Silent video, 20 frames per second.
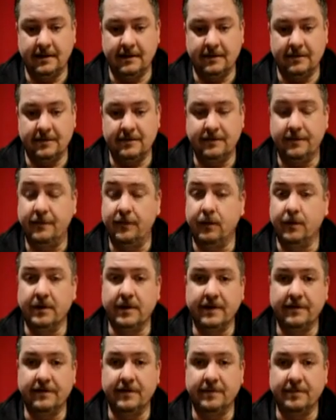There's 4
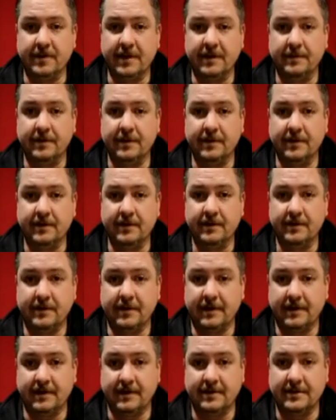different people
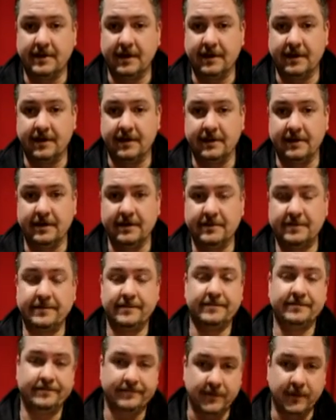that are selling this,
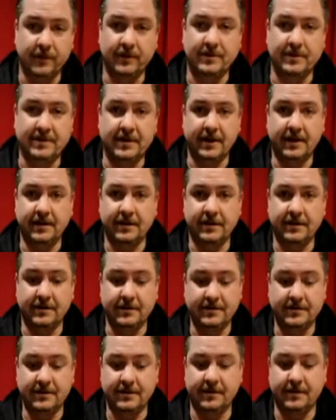or
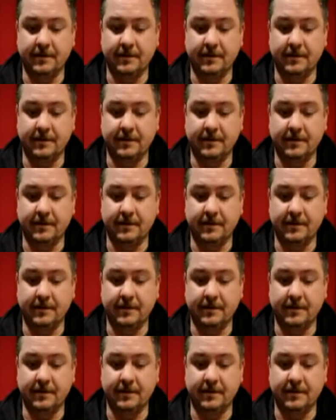sellers.